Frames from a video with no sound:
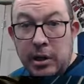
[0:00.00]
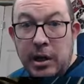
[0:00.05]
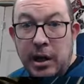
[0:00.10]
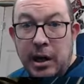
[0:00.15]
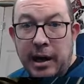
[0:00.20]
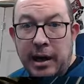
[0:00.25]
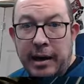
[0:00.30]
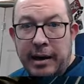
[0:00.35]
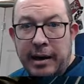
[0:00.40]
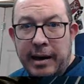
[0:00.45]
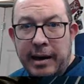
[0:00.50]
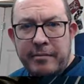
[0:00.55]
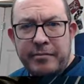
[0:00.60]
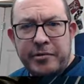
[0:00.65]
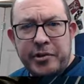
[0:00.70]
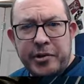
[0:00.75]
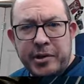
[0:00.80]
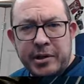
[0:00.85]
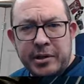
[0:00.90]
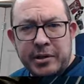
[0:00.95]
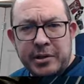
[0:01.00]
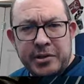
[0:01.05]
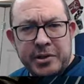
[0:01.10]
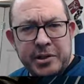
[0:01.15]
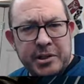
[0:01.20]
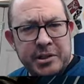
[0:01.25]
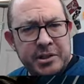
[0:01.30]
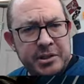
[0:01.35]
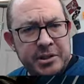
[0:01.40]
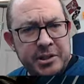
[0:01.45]
I've seen it listed
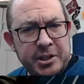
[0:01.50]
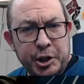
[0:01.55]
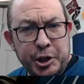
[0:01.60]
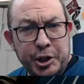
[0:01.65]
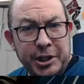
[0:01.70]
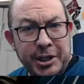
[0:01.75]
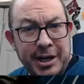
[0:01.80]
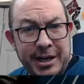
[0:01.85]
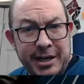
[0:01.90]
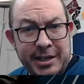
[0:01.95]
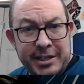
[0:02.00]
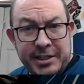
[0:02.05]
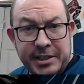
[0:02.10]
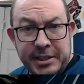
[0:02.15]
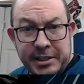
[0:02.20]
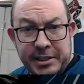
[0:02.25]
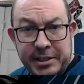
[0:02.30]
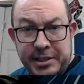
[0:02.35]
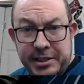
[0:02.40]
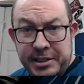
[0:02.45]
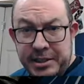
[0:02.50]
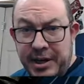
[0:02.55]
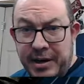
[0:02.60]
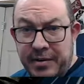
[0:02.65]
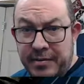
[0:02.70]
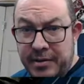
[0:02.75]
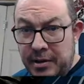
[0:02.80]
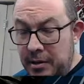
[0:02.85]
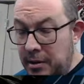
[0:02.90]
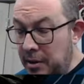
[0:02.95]
as the
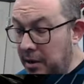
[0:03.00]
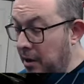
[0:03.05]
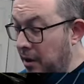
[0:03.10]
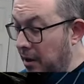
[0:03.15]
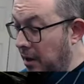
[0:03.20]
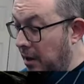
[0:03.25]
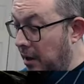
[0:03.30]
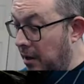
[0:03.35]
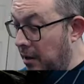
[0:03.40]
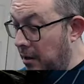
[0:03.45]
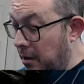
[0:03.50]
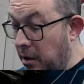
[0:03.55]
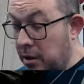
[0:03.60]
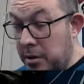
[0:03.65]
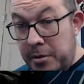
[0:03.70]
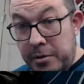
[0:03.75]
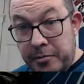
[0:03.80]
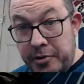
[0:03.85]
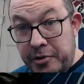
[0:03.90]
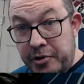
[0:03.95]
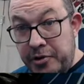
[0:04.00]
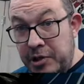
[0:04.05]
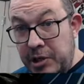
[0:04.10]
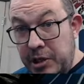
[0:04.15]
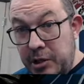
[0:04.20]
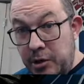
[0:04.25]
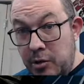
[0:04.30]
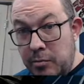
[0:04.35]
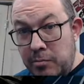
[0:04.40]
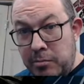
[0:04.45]
GK67 under the
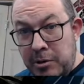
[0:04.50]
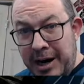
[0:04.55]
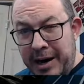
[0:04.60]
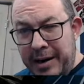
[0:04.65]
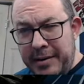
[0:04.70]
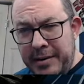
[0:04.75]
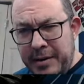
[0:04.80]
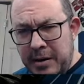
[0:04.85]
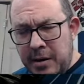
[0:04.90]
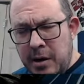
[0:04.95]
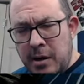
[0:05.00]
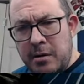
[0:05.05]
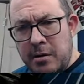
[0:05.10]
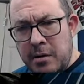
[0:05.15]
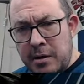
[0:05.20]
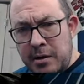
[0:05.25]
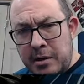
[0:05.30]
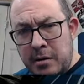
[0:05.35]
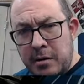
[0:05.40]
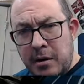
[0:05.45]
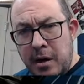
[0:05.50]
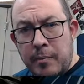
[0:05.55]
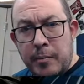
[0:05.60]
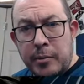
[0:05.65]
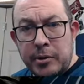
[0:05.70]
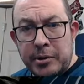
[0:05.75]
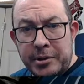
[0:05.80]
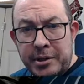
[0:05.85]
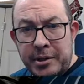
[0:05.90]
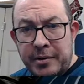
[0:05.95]
Cidoo brand and under a couple
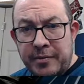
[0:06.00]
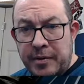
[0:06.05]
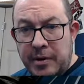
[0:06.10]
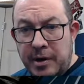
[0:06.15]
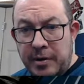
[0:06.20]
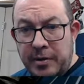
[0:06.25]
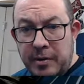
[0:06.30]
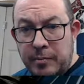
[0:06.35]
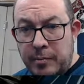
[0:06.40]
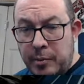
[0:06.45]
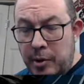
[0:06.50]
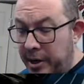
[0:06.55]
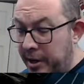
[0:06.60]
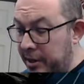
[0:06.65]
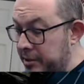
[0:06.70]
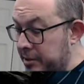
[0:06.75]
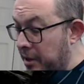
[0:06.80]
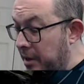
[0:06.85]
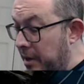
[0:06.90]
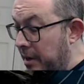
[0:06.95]
of different other brands.